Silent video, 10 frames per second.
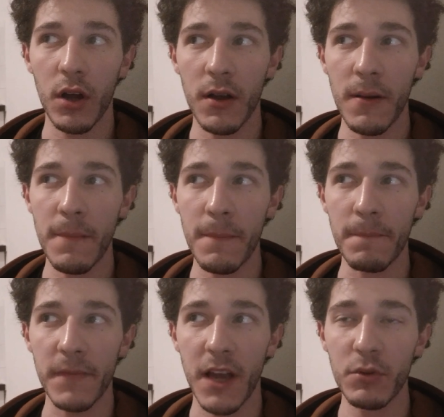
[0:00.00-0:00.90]

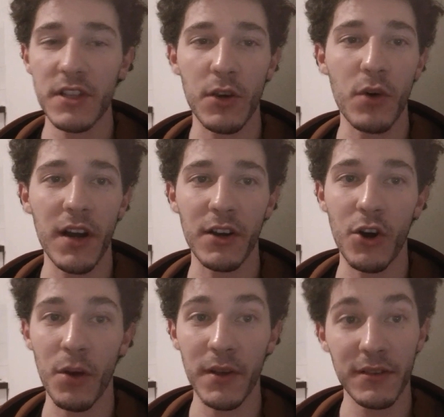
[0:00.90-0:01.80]
I would say, quite
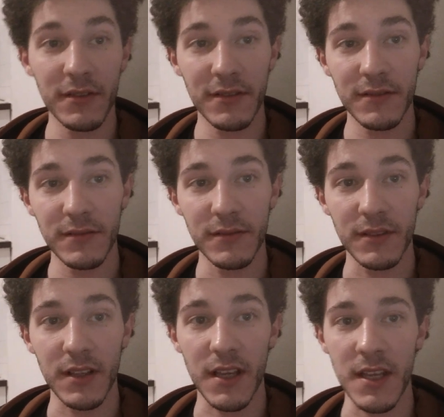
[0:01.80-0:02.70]
uncommon
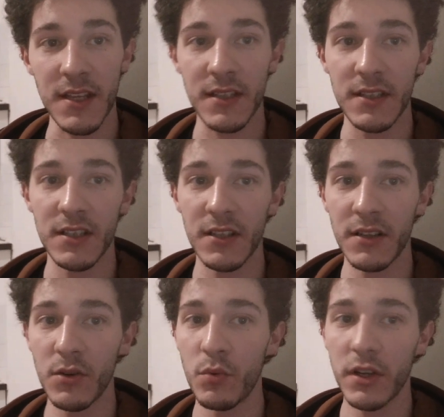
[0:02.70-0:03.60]
in
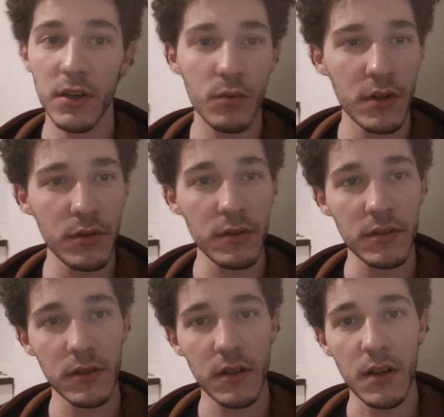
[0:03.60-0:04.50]
the working world.
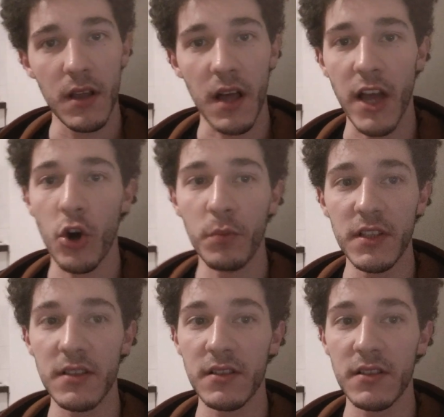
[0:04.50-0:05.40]
I hope
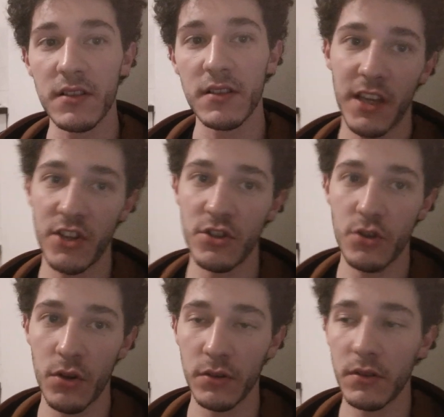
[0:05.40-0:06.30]
this is a catches
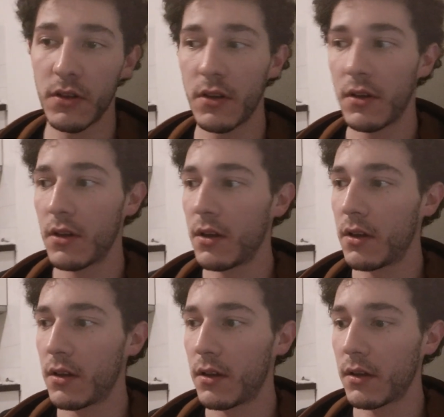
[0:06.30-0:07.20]
on,
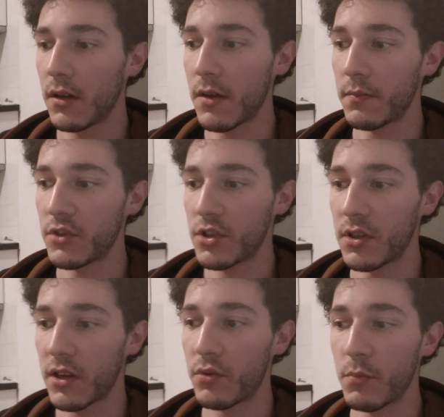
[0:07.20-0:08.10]
just
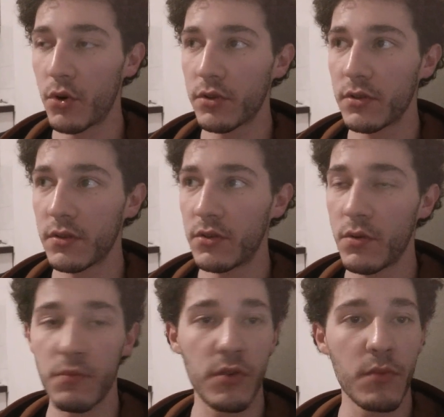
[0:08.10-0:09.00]
like
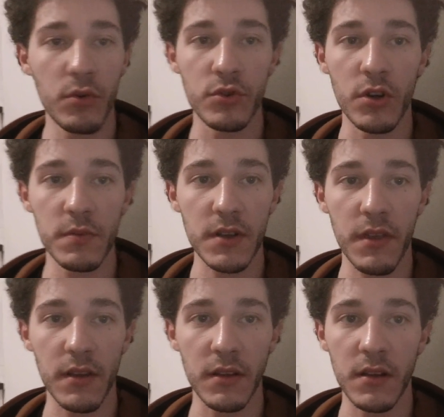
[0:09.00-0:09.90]
remote jobs. I
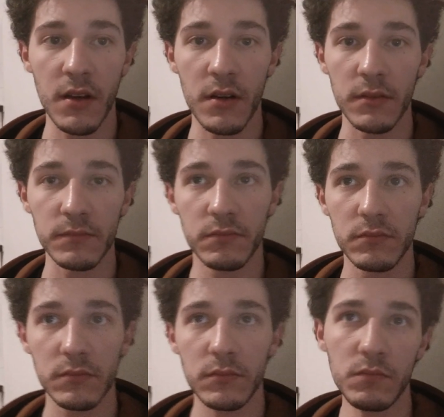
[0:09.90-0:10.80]
think that they are
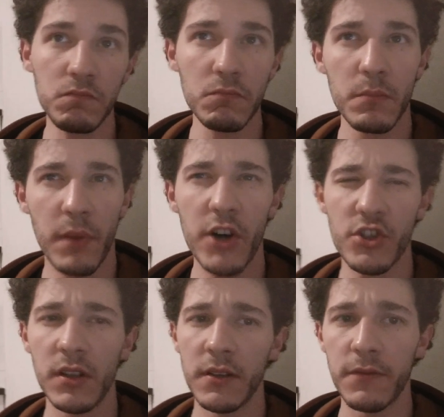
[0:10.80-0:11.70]

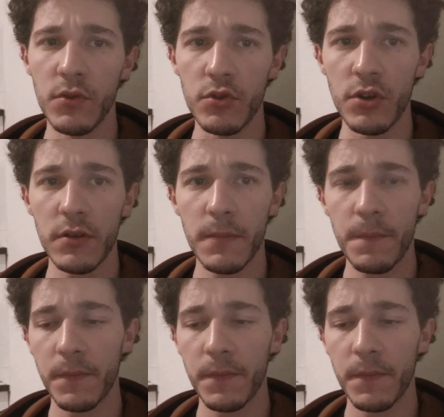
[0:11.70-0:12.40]
partially the future.